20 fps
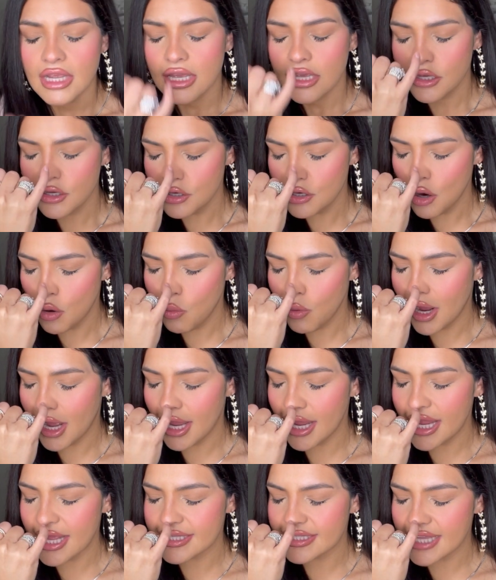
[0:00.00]
You know
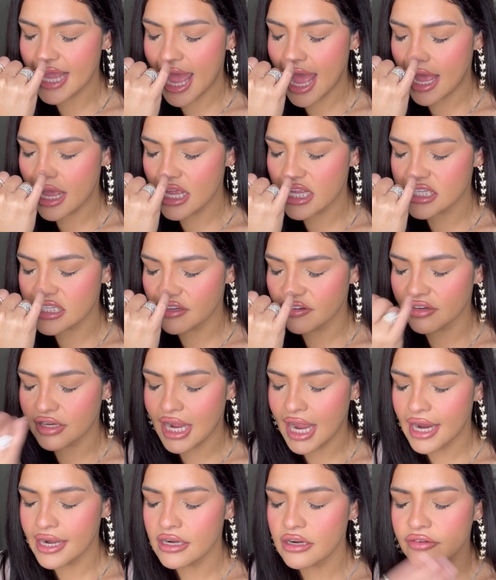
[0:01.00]
what? It's it's
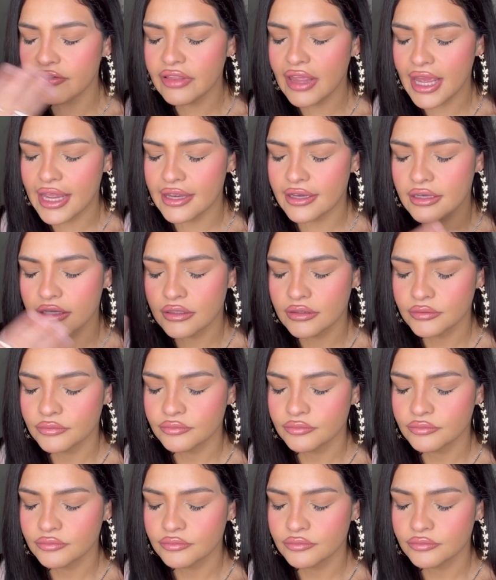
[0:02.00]
kind of like